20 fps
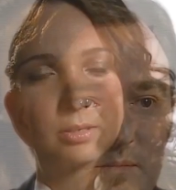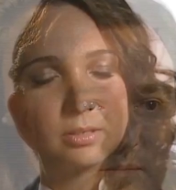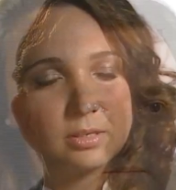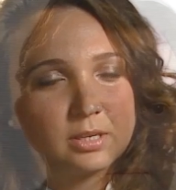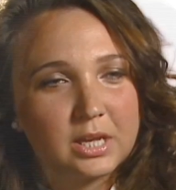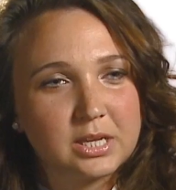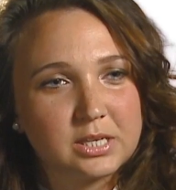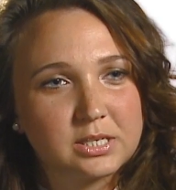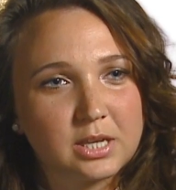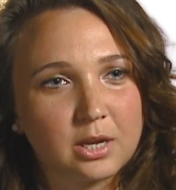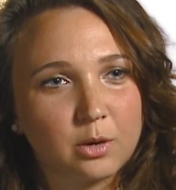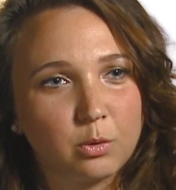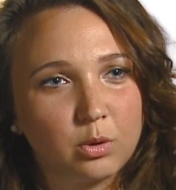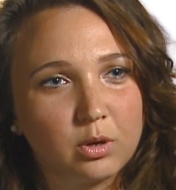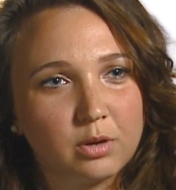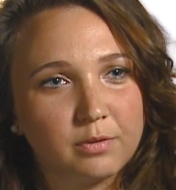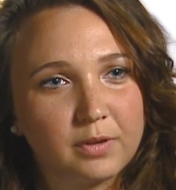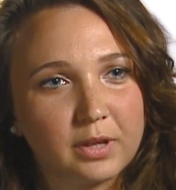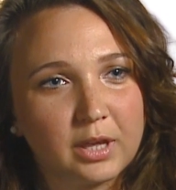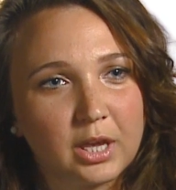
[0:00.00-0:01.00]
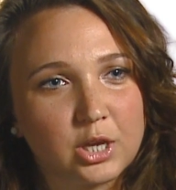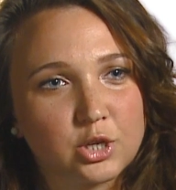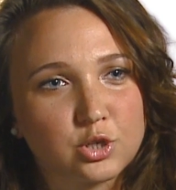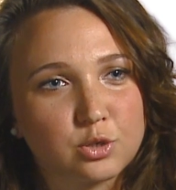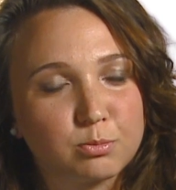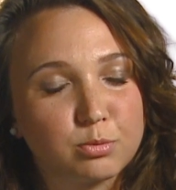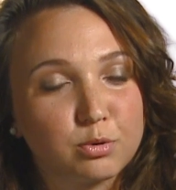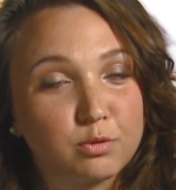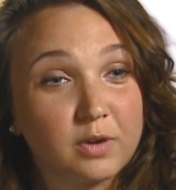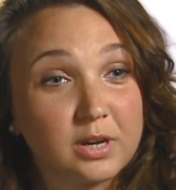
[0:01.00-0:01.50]
The ACCA
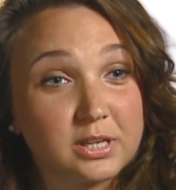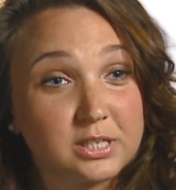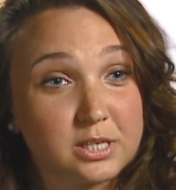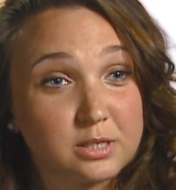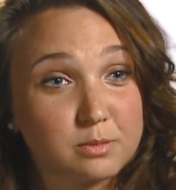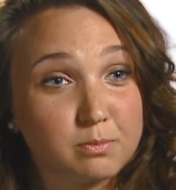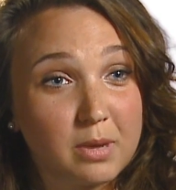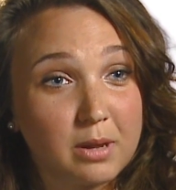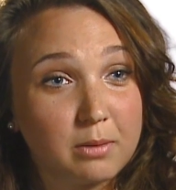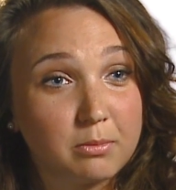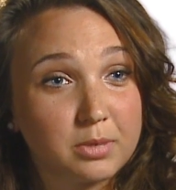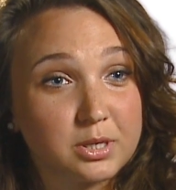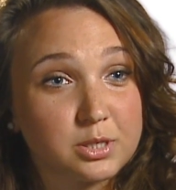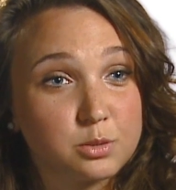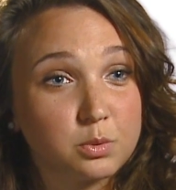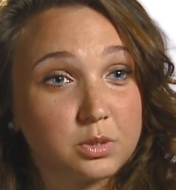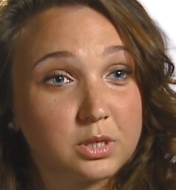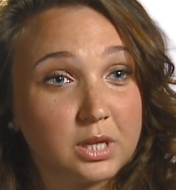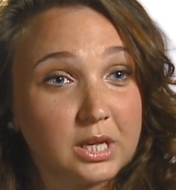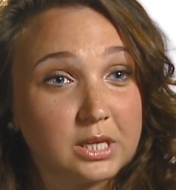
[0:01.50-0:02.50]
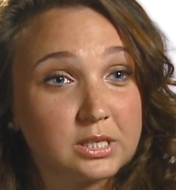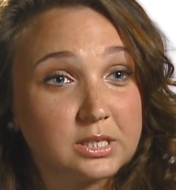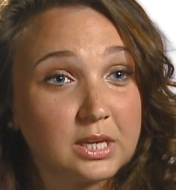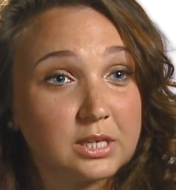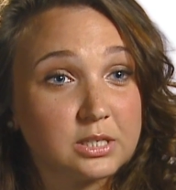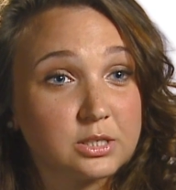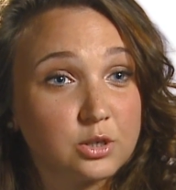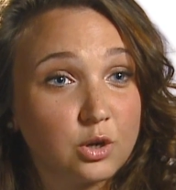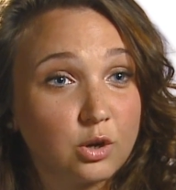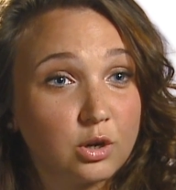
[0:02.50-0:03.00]
qualification provides its members with
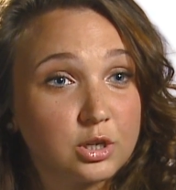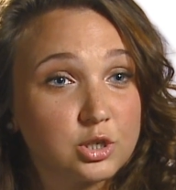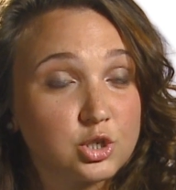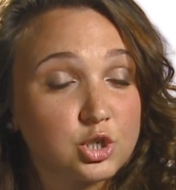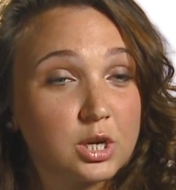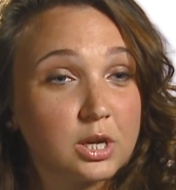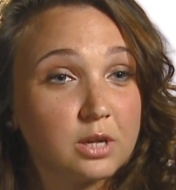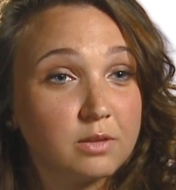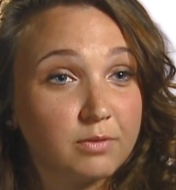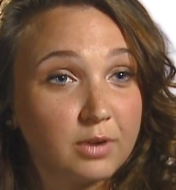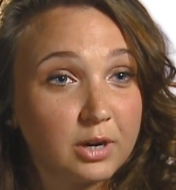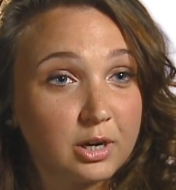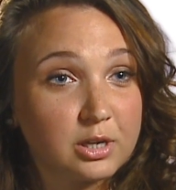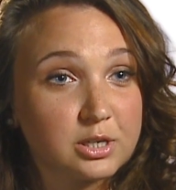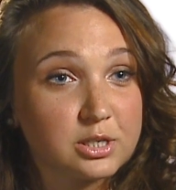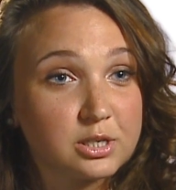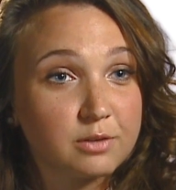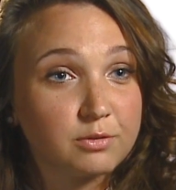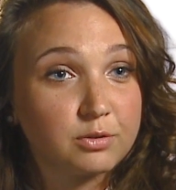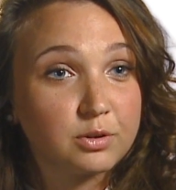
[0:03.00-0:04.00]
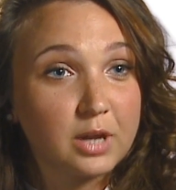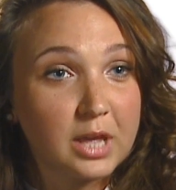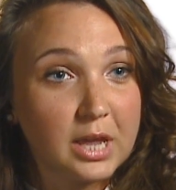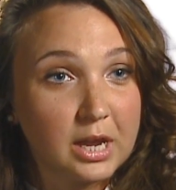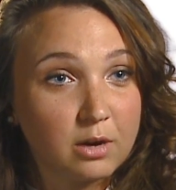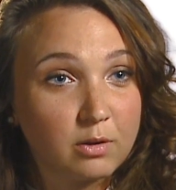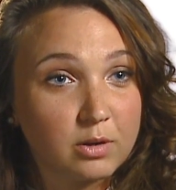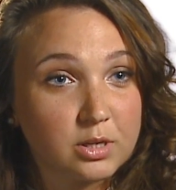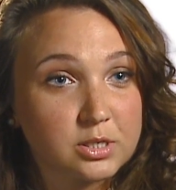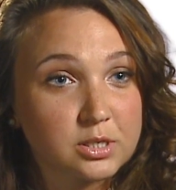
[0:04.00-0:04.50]
in-depth knowledge in various different
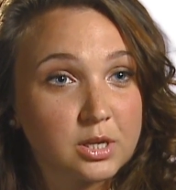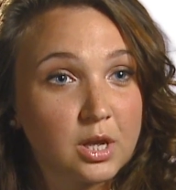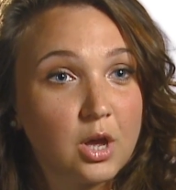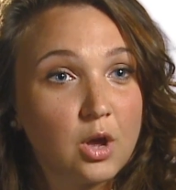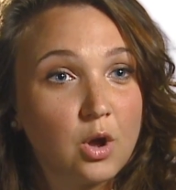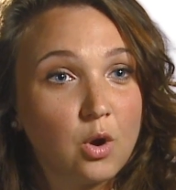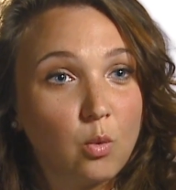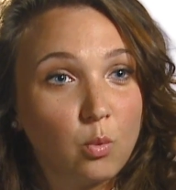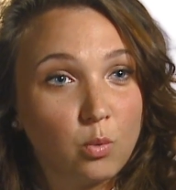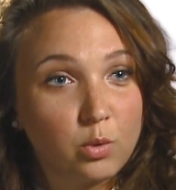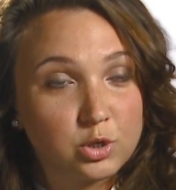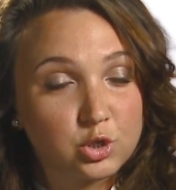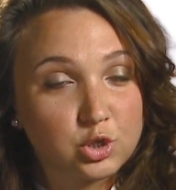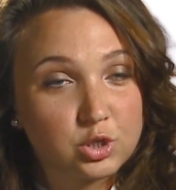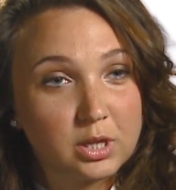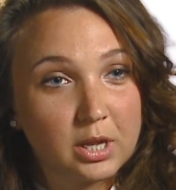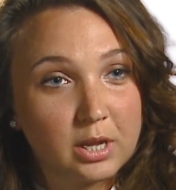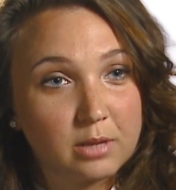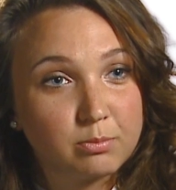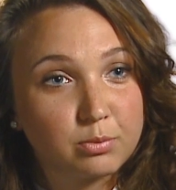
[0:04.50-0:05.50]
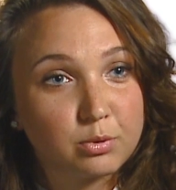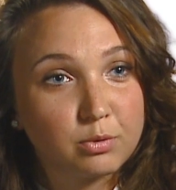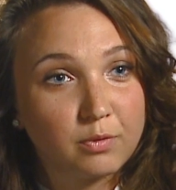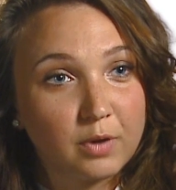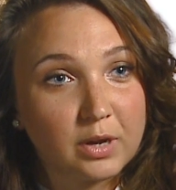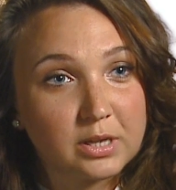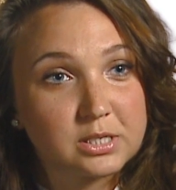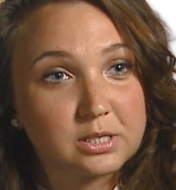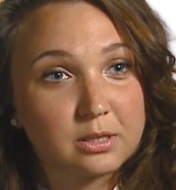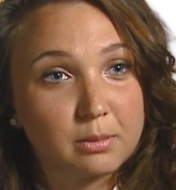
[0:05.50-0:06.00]
areas, which then
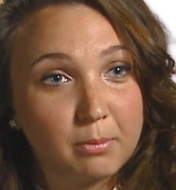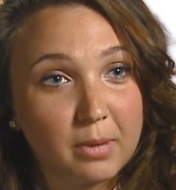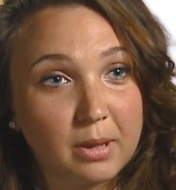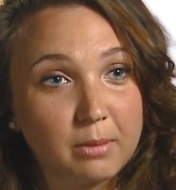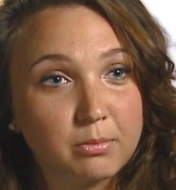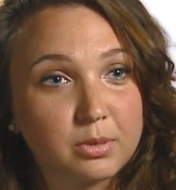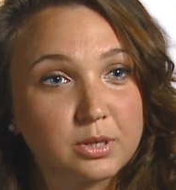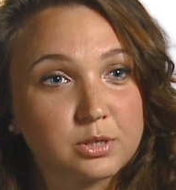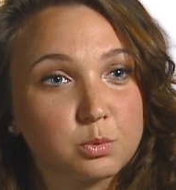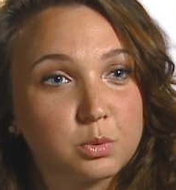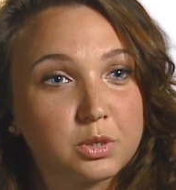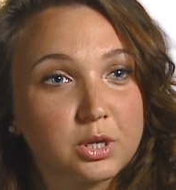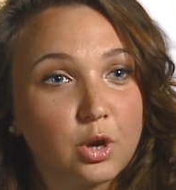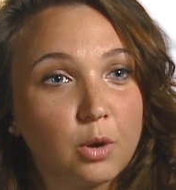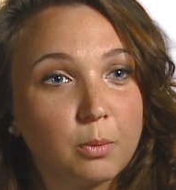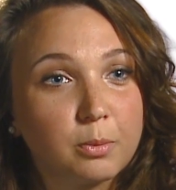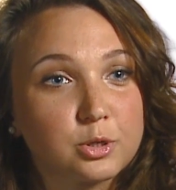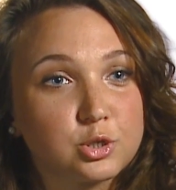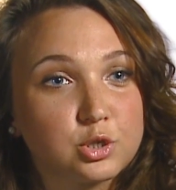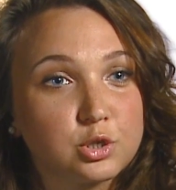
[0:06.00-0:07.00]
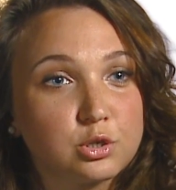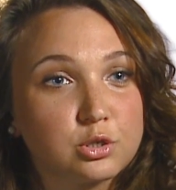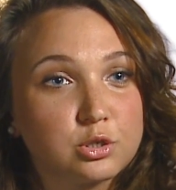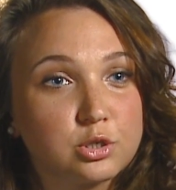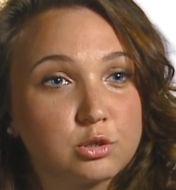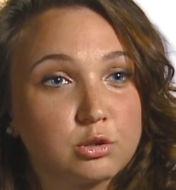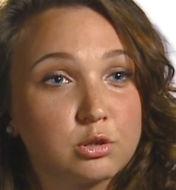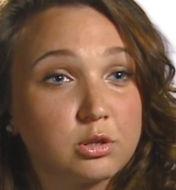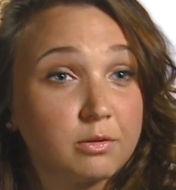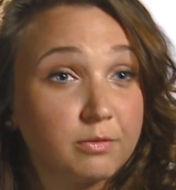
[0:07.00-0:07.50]
provides the members with the opportunity
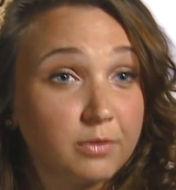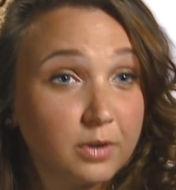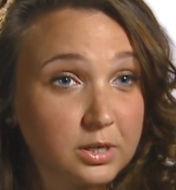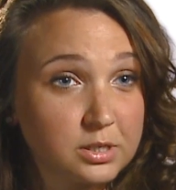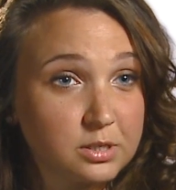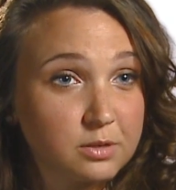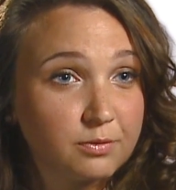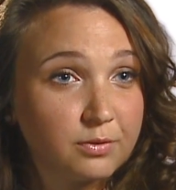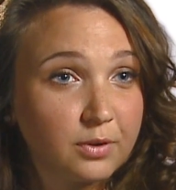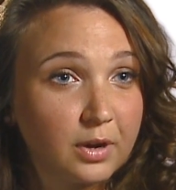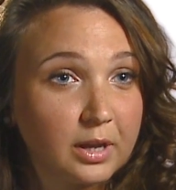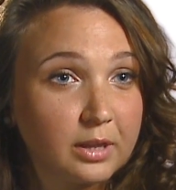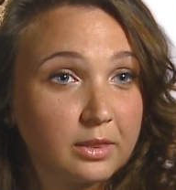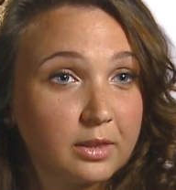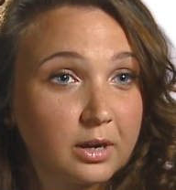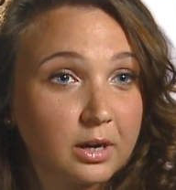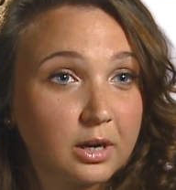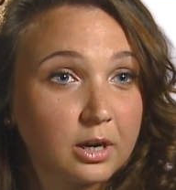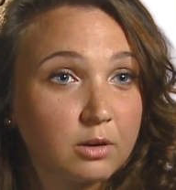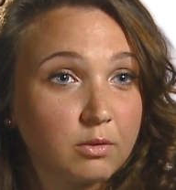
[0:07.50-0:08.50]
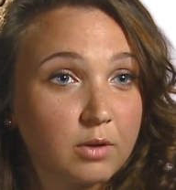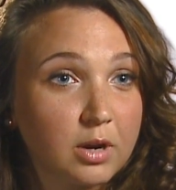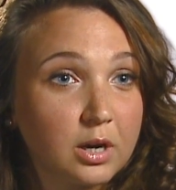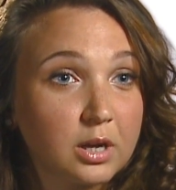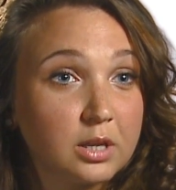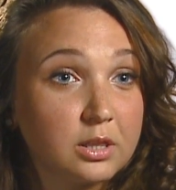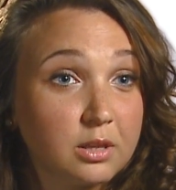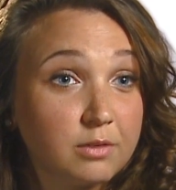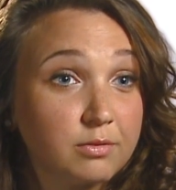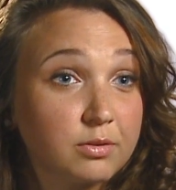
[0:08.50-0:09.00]
to diversify their career
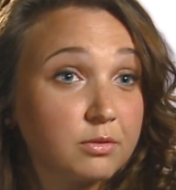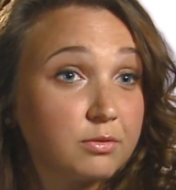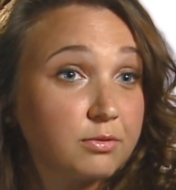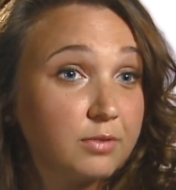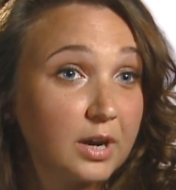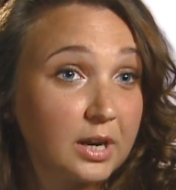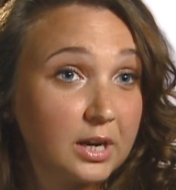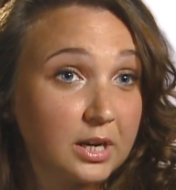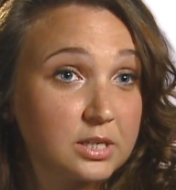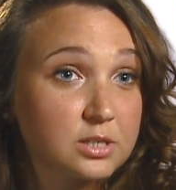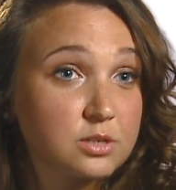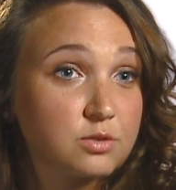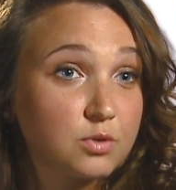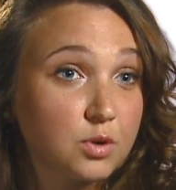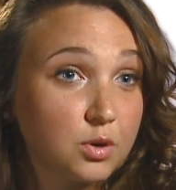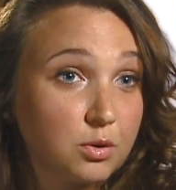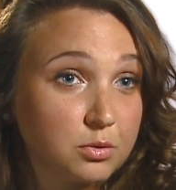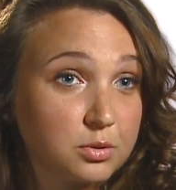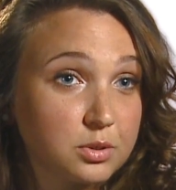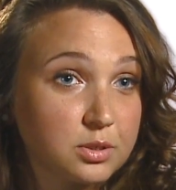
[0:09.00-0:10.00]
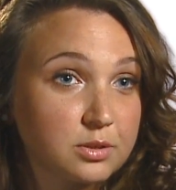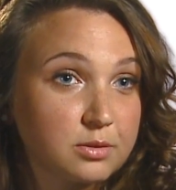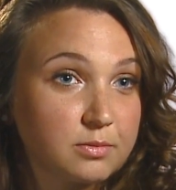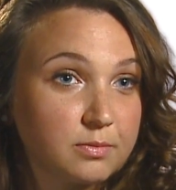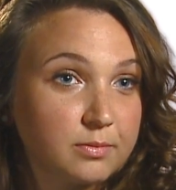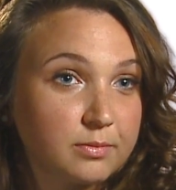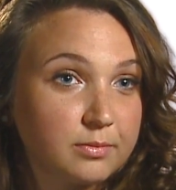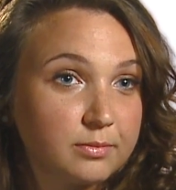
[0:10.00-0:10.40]
in different finance roles.